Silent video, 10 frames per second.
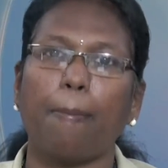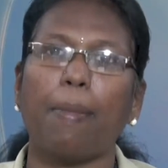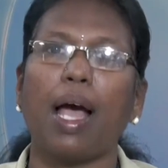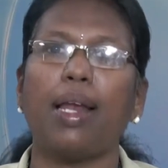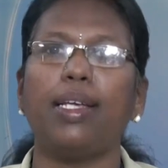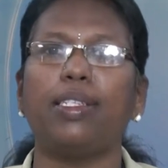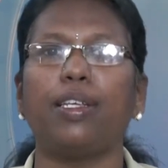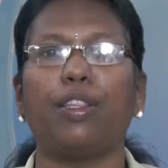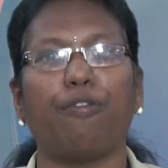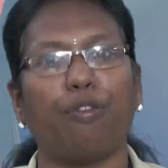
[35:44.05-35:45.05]

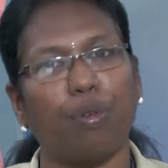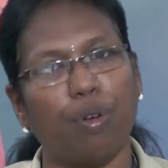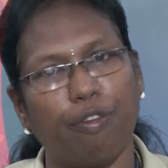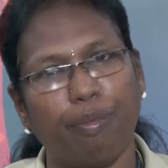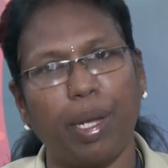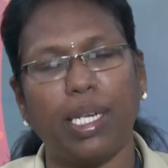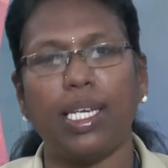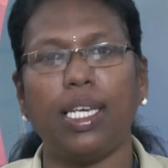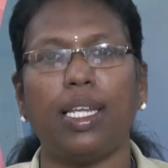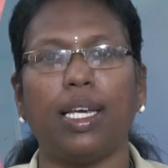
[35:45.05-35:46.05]
managing the flow of
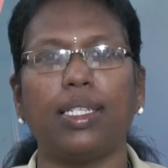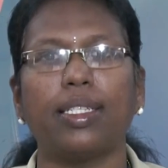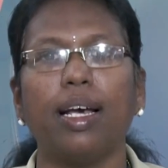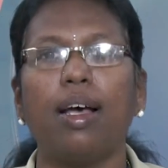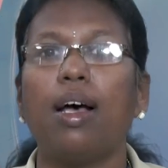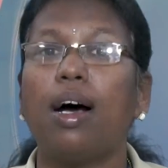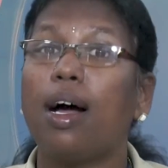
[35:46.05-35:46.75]
materials